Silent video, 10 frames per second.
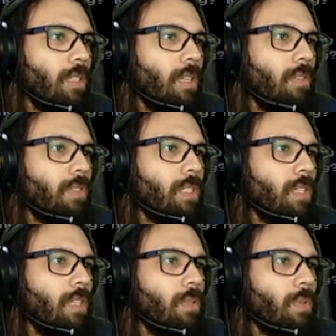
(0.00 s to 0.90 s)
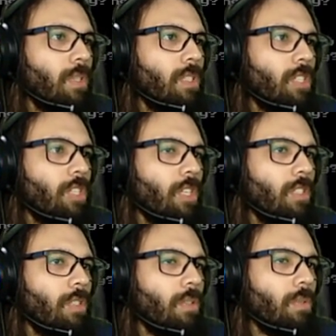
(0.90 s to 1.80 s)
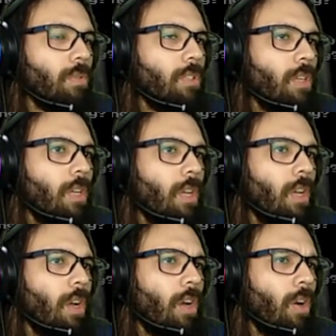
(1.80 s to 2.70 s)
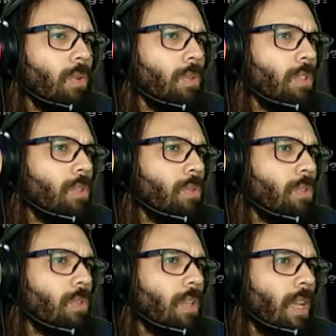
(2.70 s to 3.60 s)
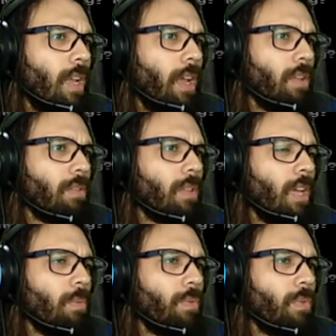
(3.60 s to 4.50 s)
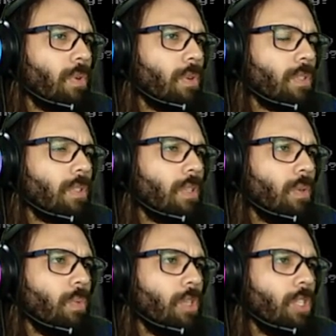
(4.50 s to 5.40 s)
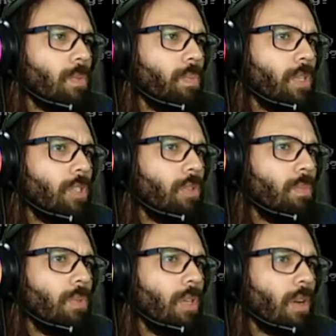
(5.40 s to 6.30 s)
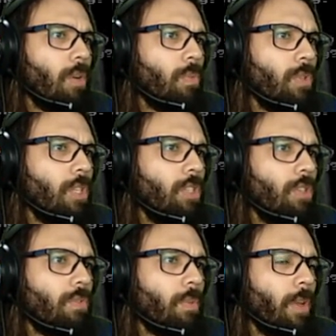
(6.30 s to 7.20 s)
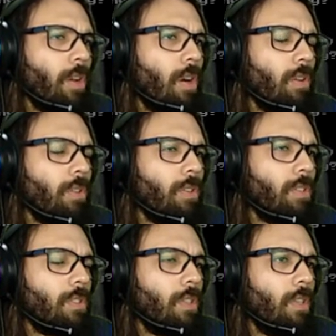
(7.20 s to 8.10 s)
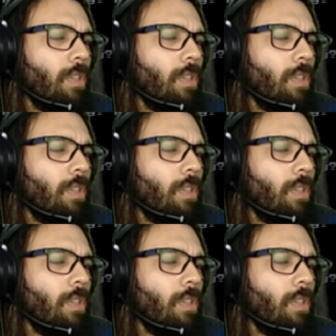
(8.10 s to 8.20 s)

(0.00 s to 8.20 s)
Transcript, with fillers: even seen the Research Institute. Only due to the lack of time, of course, which appears to be a common issue for many authors.